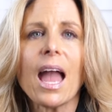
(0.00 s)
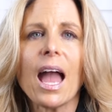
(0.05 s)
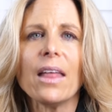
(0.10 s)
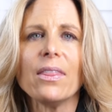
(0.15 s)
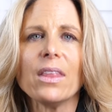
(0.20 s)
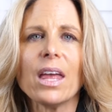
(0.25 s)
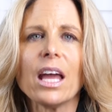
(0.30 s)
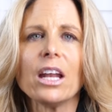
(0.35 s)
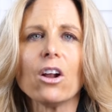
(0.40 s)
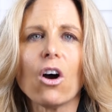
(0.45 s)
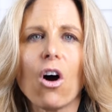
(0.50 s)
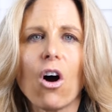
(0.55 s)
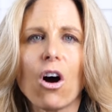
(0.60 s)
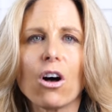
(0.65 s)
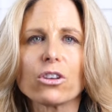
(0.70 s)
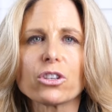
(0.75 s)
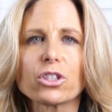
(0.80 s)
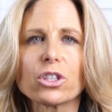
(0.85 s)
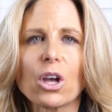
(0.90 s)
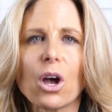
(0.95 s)
and then
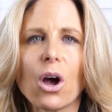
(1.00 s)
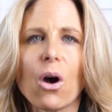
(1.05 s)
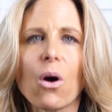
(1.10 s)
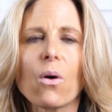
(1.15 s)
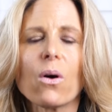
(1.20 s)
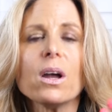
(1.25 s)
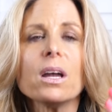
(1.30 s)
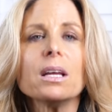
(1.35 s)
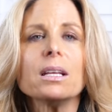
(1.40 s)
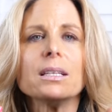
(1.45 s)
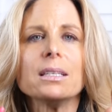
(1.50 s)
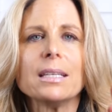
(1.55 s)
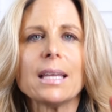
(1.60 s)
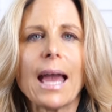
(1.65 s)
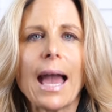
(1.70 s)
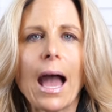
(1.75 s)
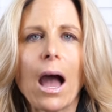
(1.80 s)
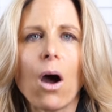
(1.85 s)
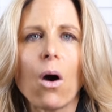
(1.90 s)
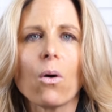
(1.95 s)
also
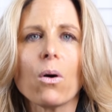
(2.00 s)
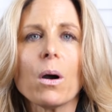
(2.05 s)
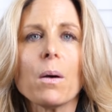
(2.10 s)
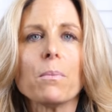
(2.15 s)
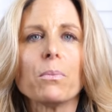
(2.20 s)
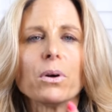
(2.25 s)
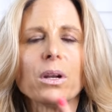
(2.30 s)
now